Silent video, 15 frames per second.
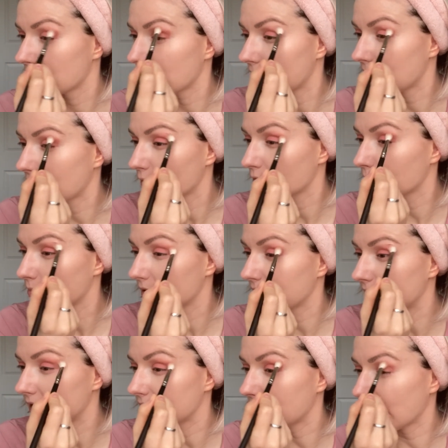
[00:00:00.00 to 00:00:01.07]
And I will
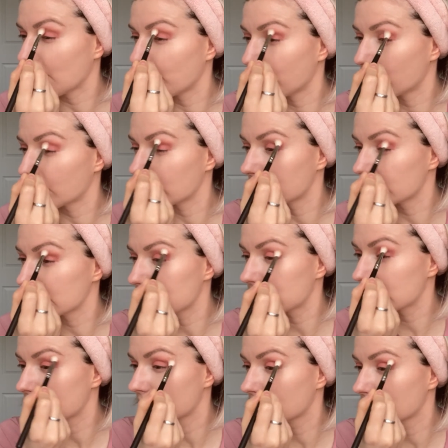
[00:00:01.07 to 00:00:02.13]
blend it upwards.